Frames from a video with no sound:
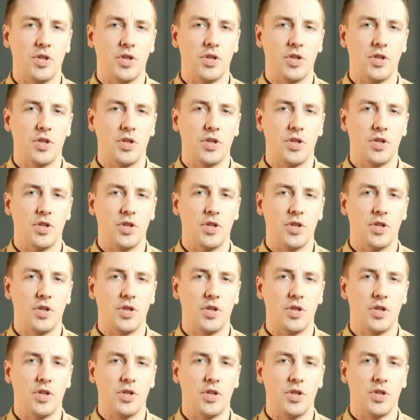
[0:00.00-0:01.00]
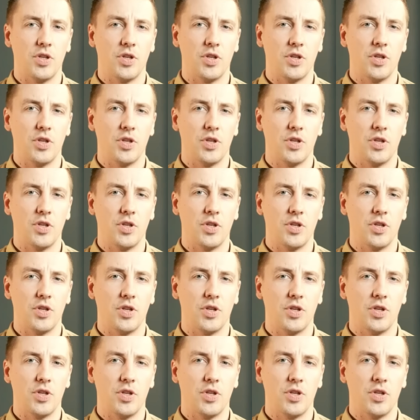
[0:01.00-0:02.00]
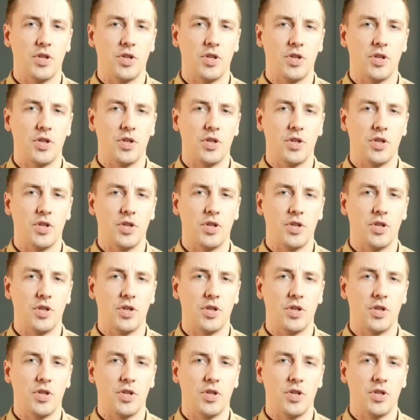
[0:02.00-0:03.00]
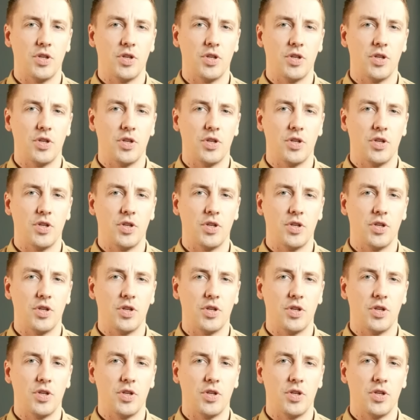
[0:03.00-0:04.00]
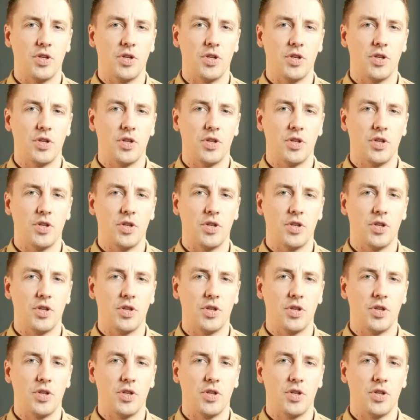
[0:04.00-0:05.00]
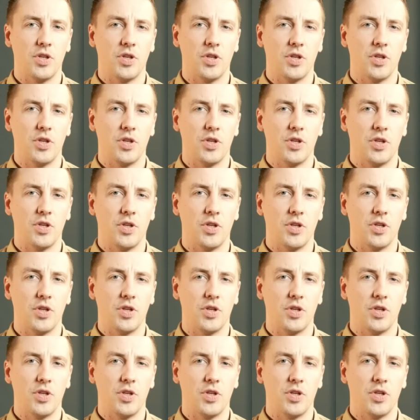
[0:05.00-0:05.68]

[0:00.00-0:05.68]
[no speech]